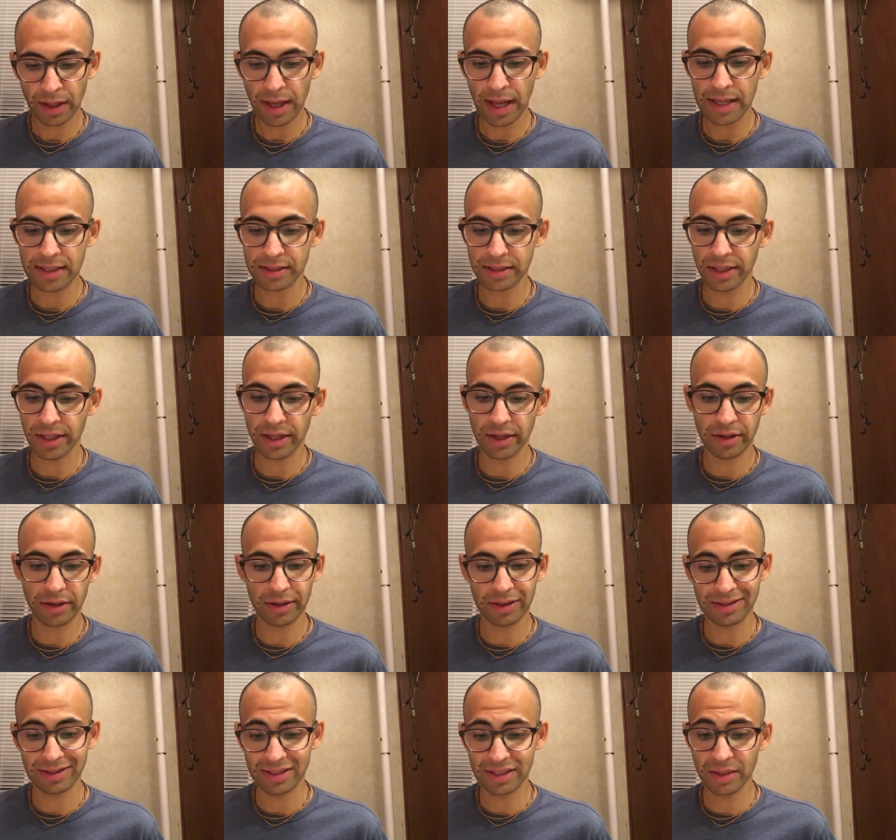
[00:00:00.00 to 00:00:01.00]
as they are
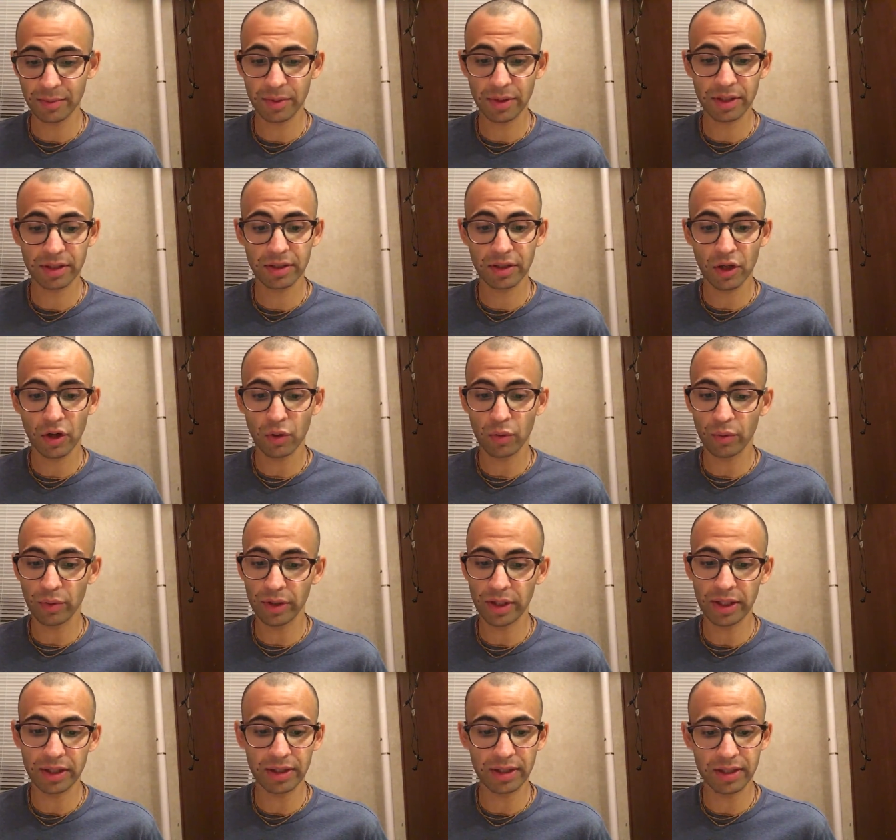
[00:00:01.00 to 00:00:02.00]
exhibited
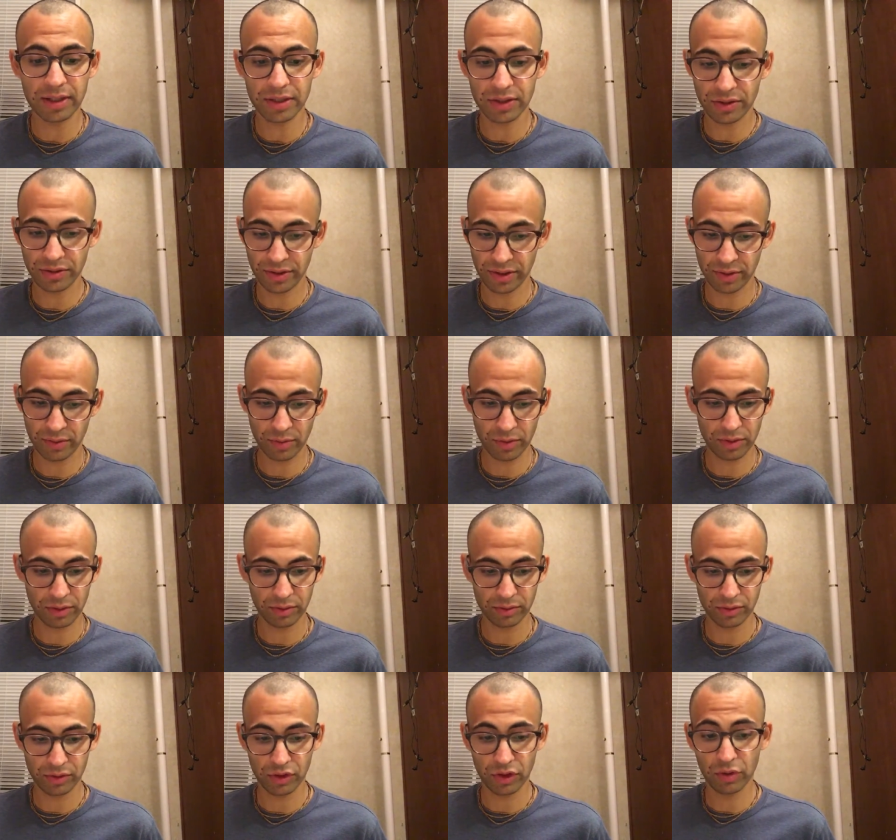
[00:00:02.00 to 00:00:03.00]
within these three
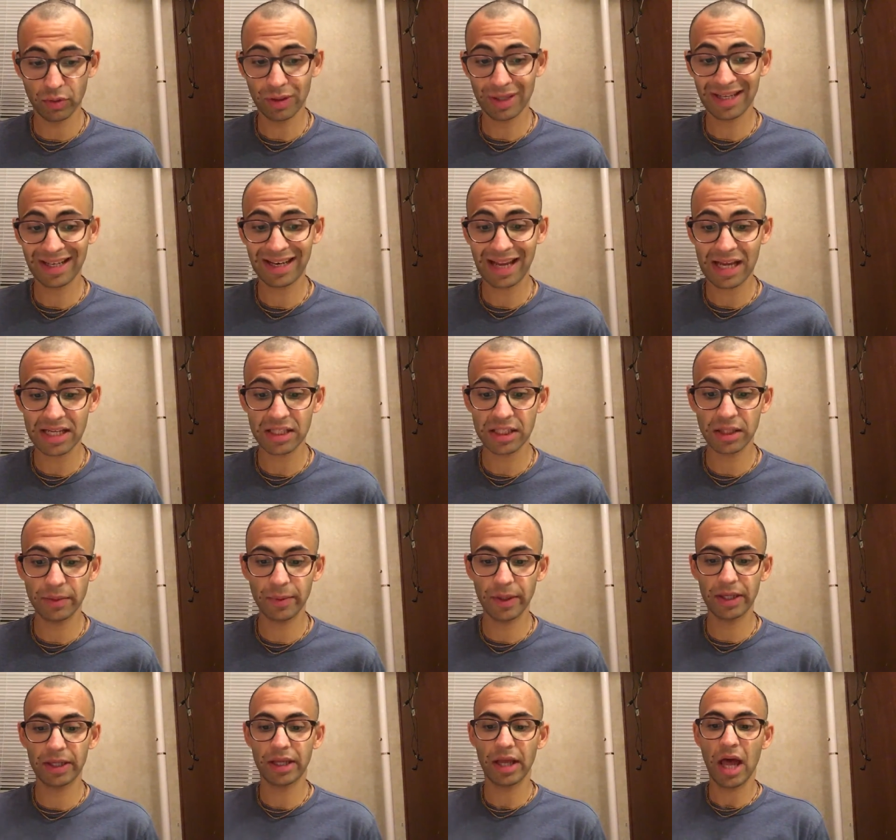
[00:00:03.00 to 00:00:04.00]
worlds. No one can
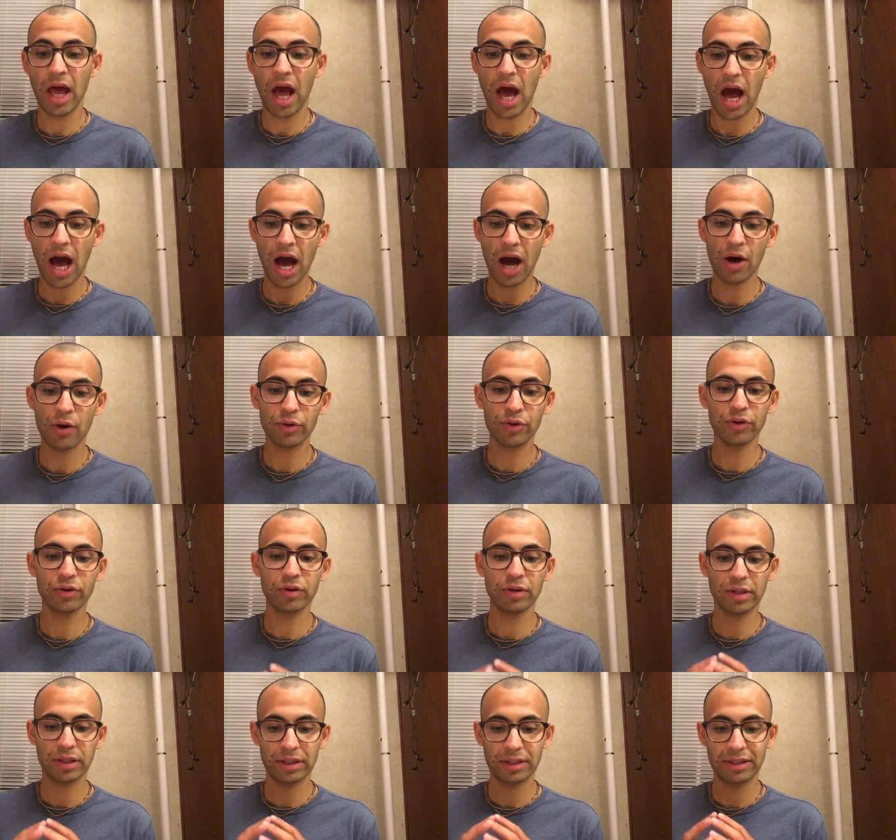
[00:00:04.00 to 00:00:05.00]
estimate how you
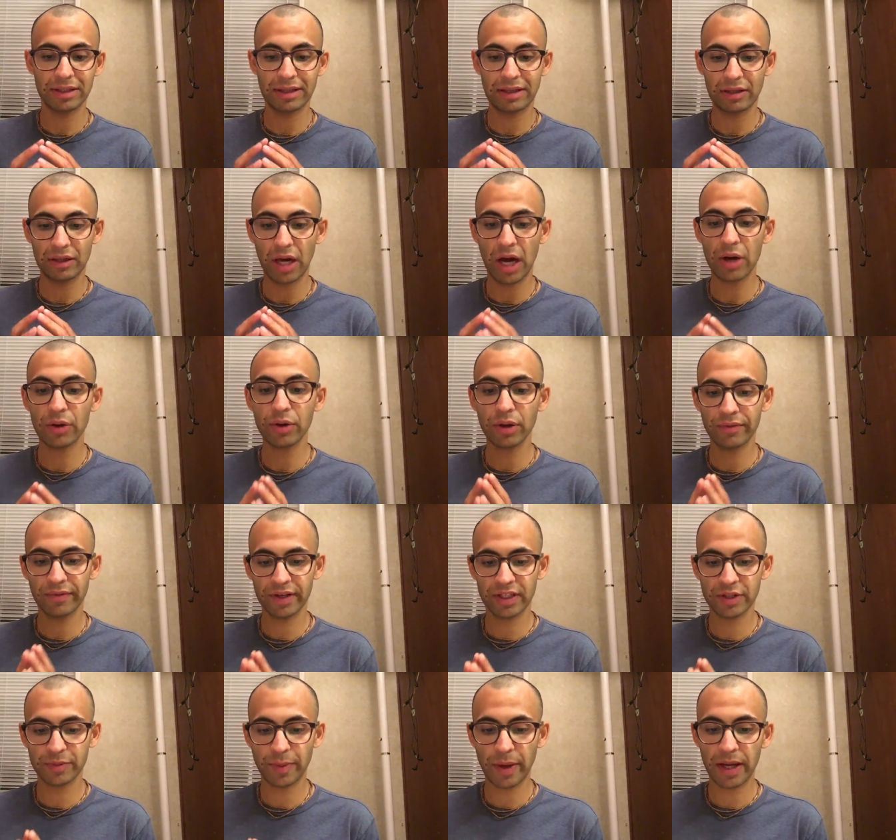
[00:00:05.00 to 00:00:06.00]
have
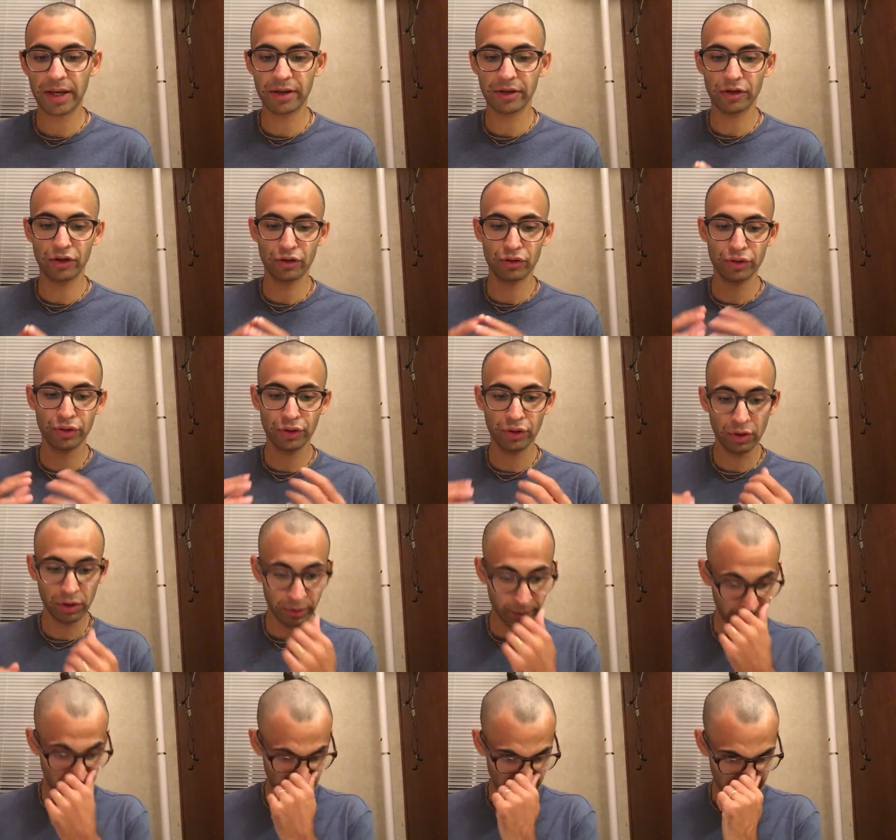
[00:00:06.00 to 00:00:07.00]
expanded your
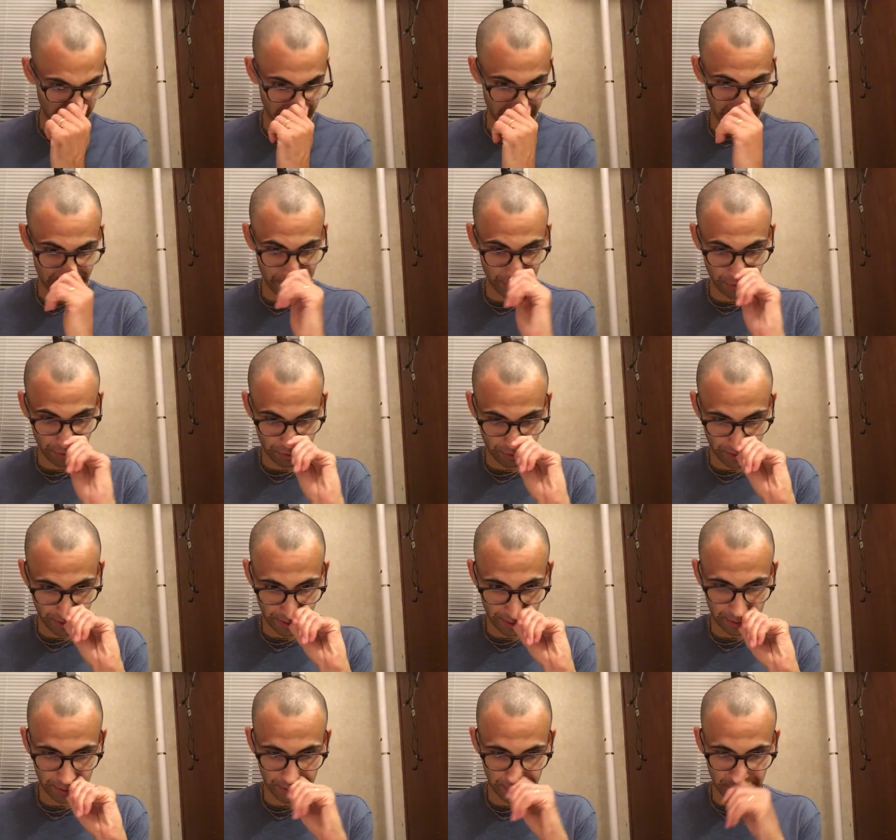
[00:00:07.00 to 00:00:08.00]
yoga maya and your
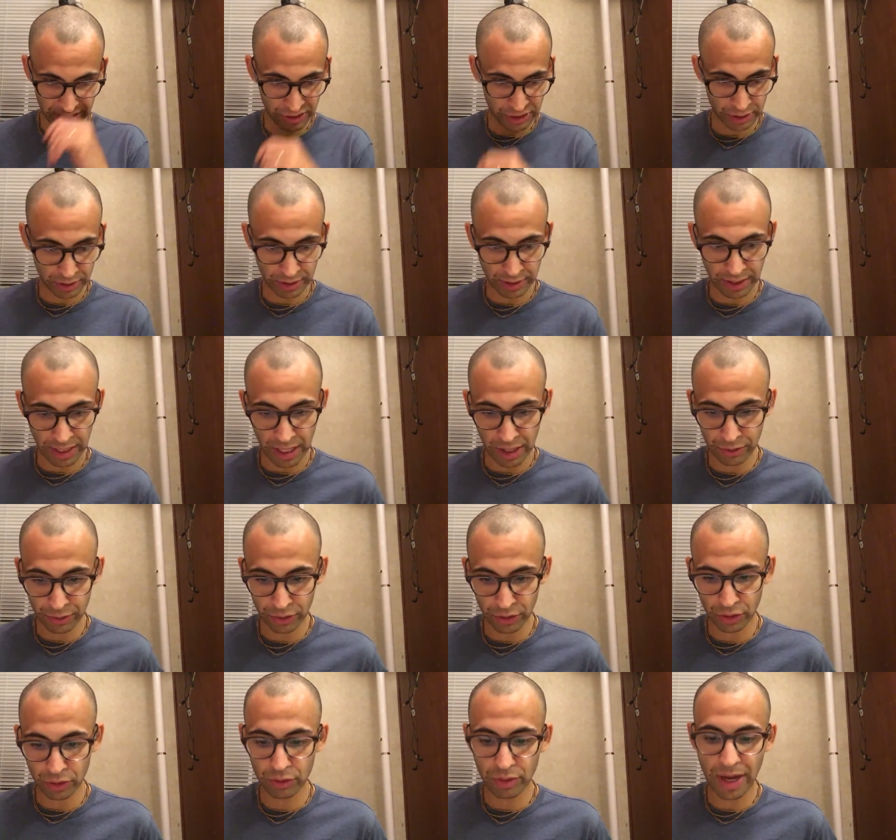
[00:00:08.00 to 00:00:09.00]
incarnation, and how
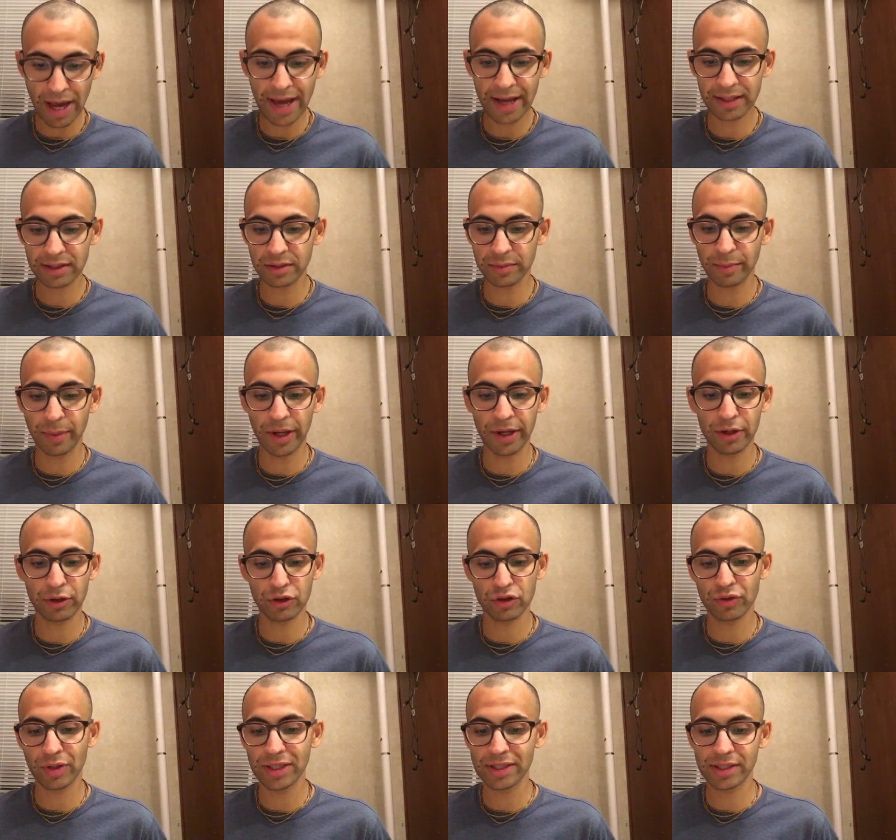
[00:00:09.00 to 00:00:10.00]
you act by
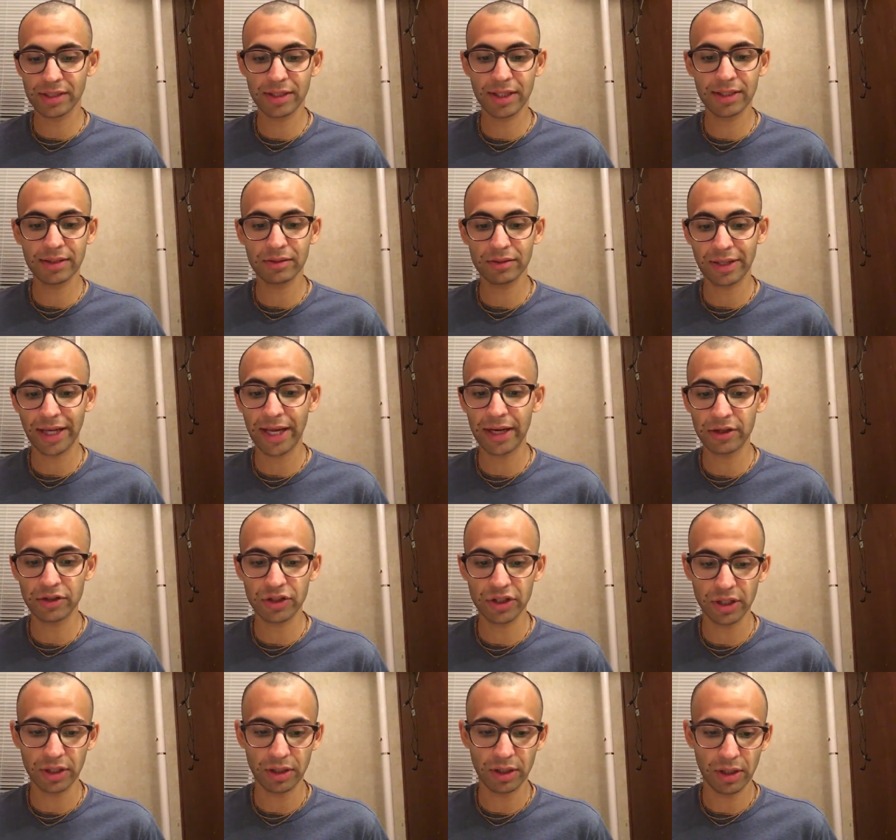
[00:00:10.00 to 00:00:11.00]
your transcendental
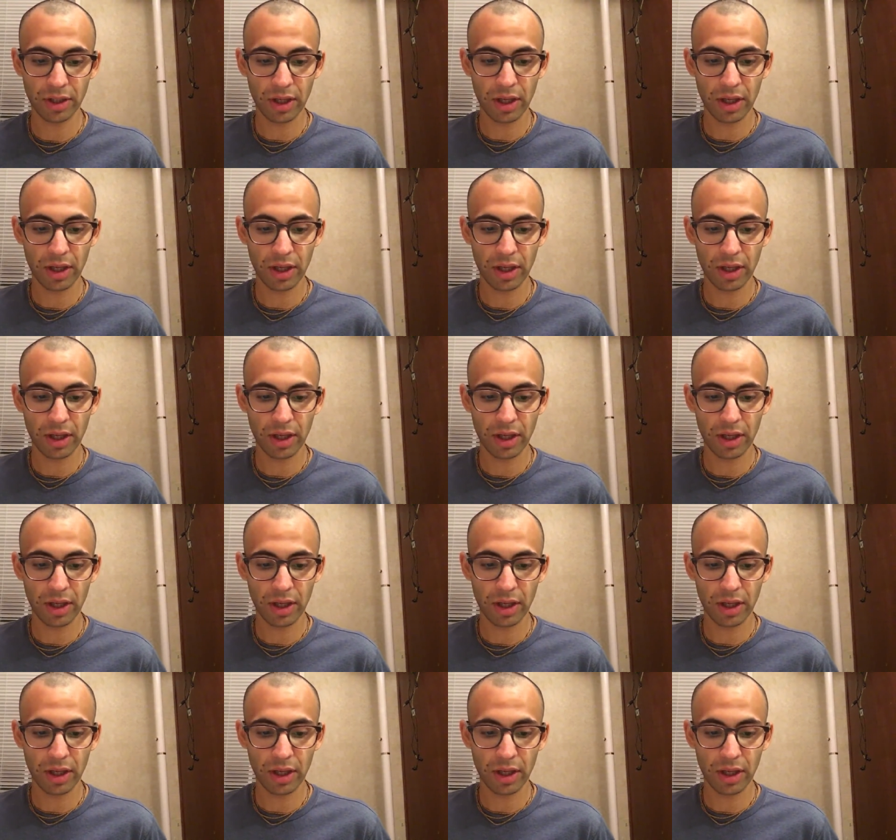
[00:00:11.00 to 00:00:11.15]
energy.